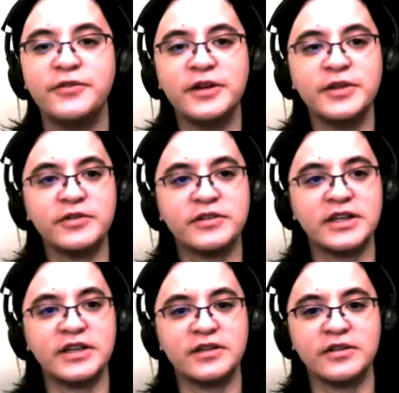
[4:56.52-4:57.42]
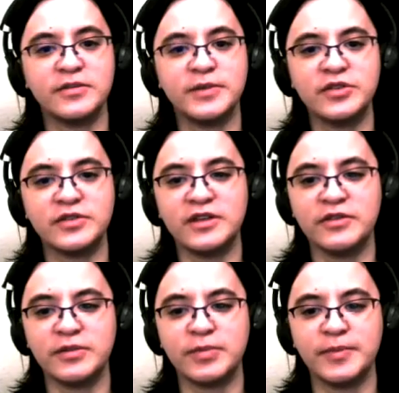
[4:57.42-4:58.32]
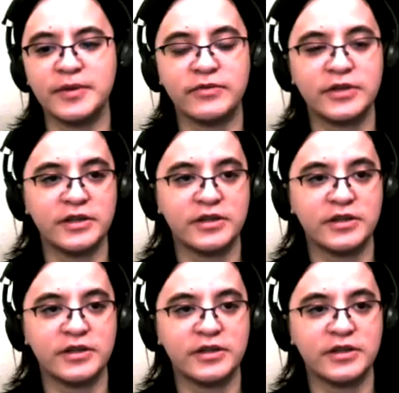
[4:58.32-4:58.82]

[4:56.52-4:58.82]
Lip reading: figured there's a bunch of stuff that people have done,